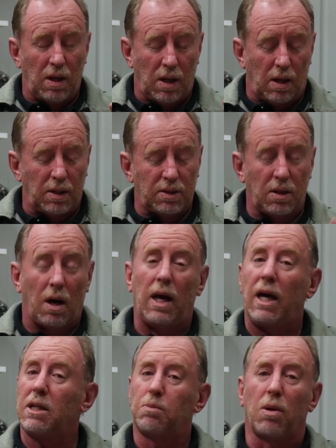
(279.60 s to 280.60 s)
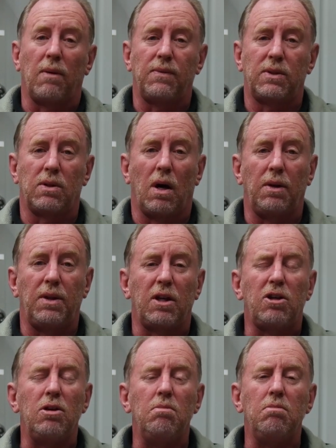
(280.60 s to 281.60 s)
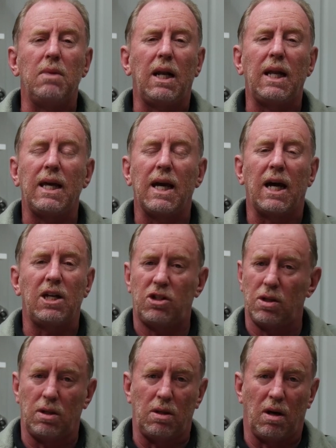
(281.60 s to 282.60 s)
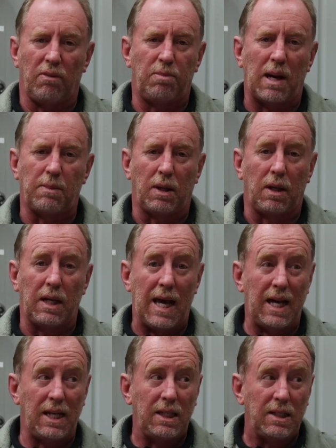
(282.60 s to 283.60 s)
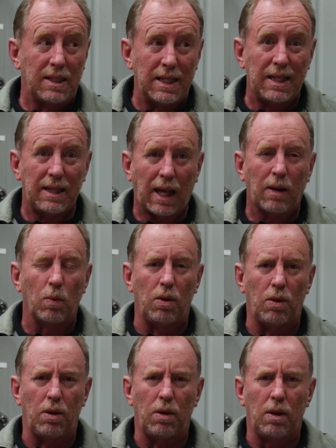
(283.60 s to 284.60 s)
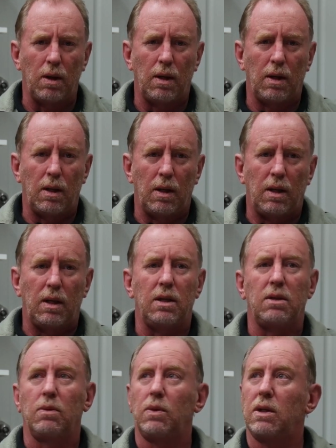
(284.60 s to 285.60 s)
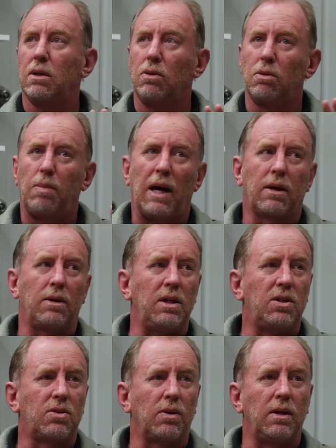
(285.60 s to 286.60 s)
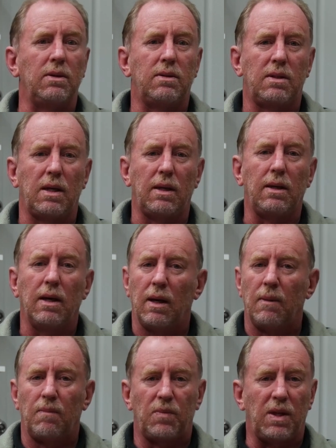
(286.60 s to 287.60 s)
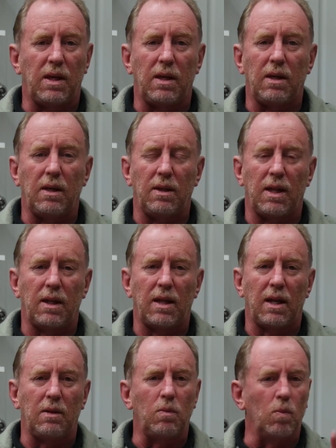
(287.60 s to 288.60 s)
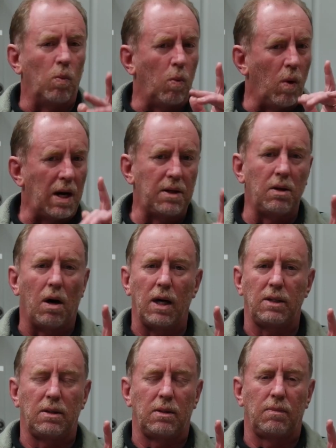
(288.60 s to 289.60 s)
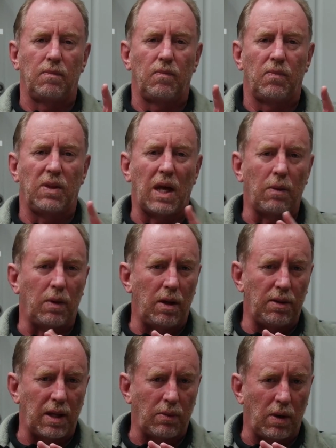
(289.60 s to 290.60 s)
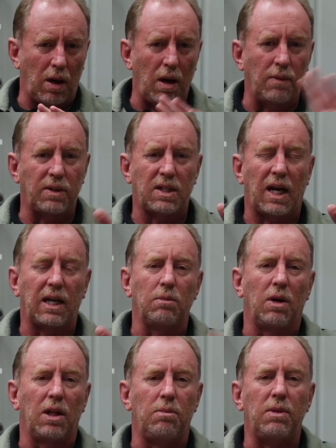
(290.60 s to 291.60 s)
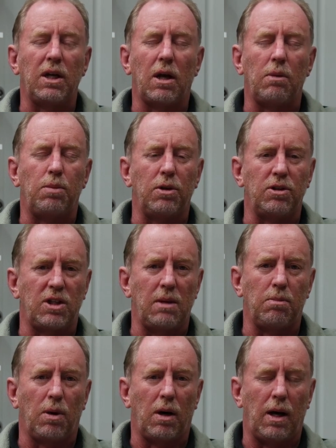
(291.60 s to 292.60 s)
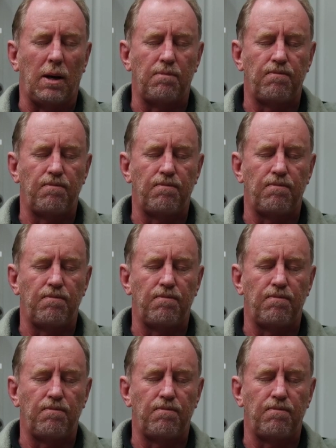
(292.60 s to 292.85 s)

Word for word: Isaiah has prophesied the humiliation of Babylon, and indeed they were. We can look back on history and see the, that, that in one night they were, they were overtaken by the Medo-Persian Empire.